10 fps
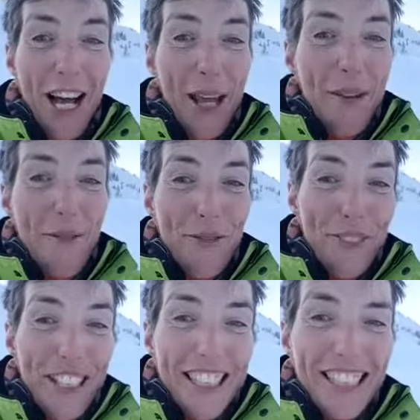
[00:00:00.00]
I am
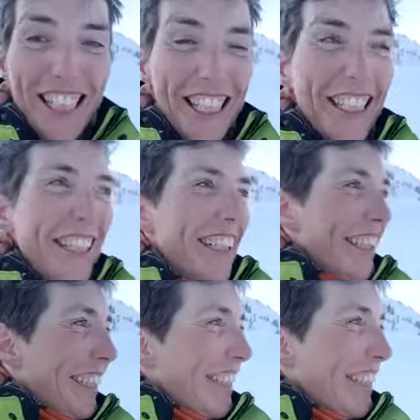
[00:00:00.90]
freezing
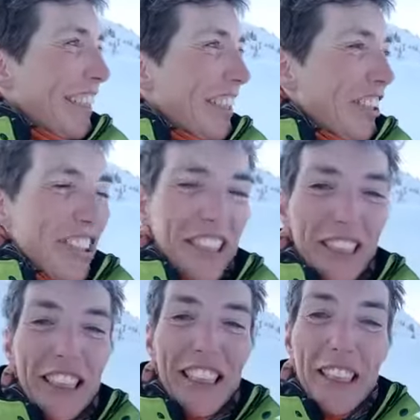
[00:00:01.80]
because
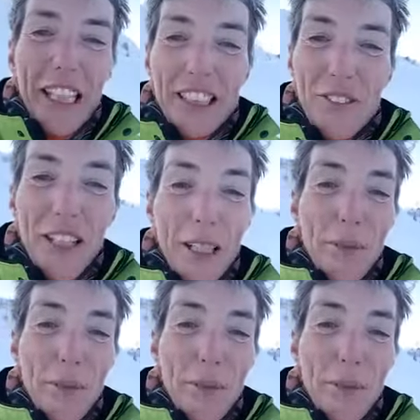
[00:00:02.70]
it is really